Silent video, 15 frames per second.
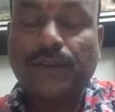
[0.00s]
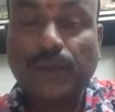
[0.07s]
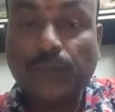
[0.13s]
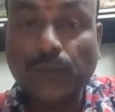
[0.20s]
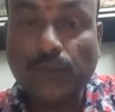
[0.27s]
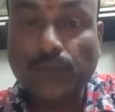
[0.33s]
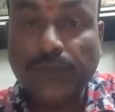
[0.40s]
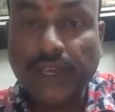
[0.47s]

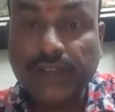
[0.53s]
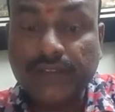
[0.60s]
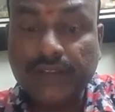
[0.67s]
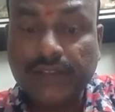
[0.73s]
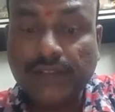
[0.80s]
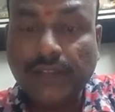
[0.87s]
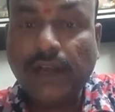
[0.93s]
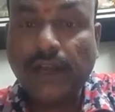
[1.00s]
People
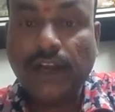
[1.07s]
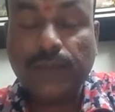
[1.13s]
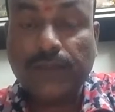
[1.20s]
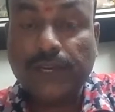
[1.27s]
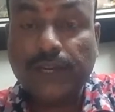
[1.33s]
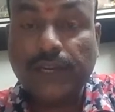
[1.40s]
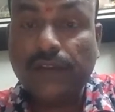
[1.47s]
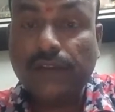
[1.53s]
means
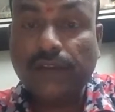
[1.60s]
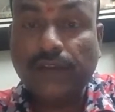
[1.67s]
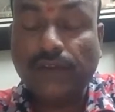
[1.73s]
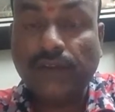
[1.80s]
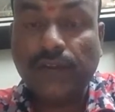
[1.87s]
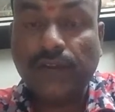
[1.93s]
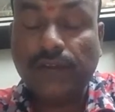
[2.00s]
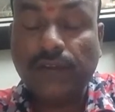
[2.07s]
automatically
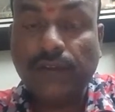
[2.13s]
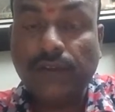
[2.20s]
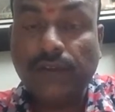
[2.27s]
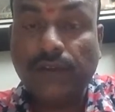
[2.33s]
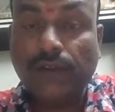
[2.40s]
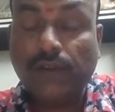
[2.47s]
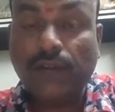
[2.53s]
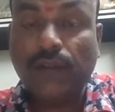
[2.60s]
what
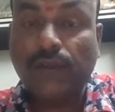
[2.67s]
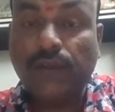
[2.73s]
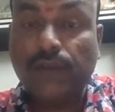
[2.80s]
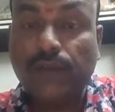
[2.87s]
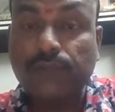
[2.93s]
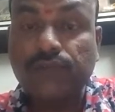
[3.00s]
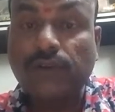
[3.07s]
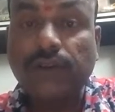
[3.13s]
we
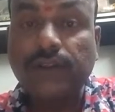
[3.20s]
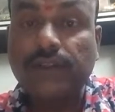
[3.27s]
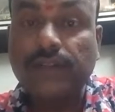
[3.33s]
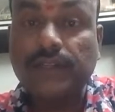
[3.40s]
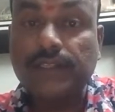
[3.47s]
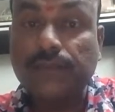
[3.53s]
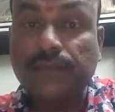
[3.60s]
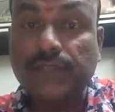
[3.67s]
observe in the
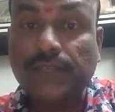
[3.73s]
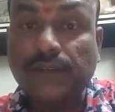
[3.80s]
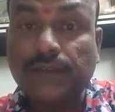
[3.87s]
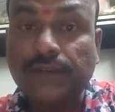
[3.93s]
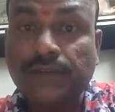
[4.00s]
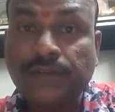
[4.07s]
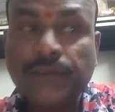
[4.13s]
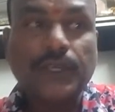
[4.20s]

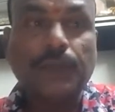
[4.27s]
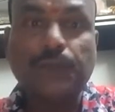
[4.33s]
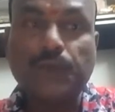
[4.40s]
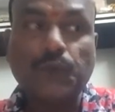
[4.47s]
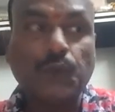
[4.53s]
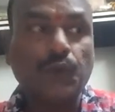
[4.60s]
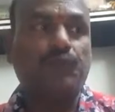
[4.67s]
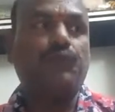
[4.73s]
reception, a
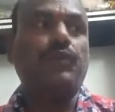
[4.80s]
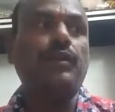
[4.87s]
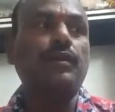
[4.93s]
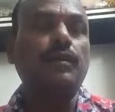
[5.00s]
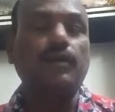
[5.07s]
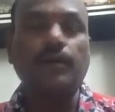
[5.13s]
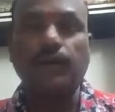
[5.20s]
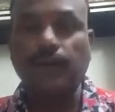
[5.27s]
beautiful
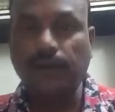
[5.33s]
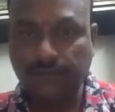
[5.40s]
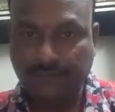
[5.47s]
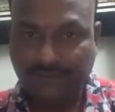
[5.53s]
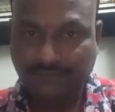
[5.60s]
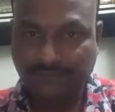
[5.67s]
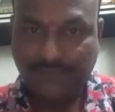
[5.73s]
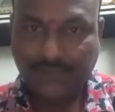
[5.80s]
girl
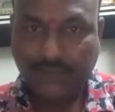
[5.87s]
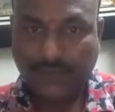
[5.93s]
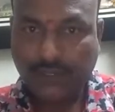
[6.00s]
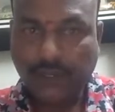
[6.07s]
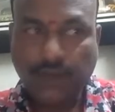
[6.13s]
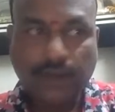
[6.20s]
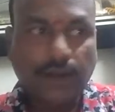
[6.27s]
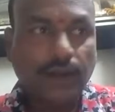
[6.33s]

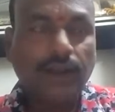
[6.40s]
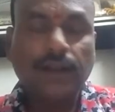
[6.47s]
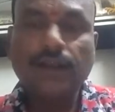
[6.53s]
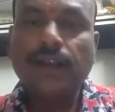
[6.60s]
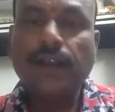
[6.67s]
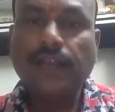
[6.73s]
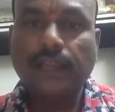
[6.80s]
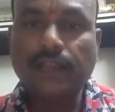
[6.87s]

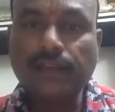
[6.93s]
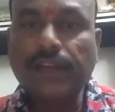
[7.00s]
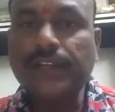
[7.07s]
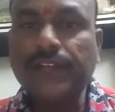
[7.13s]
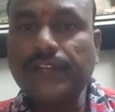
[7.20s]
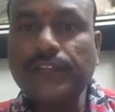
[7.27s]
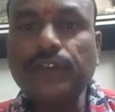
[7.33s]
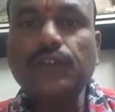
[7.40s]

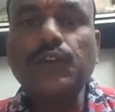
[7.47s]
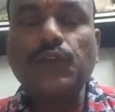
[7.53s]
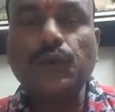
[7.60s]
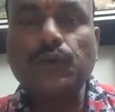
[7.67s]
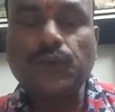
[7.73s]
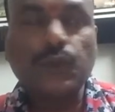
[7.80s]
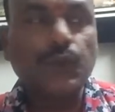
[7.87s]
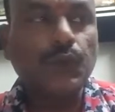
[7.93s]
inviting
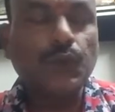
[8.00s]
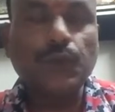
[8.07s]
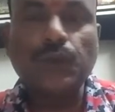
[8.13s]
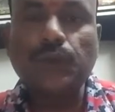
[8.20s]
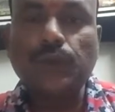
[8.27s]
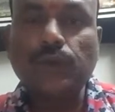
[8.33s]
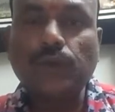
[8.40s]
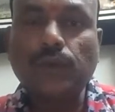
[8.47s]
you
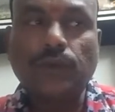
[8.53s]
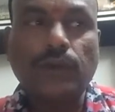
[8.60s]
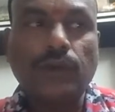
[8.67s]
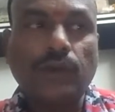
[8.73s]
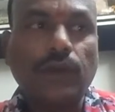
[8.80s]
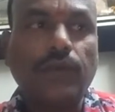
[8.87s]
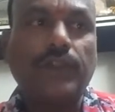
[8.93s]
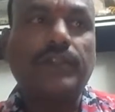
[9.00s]

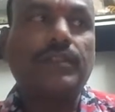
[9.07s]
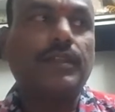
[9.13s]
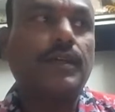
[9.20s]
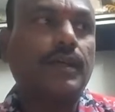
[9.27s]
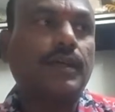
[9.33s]
with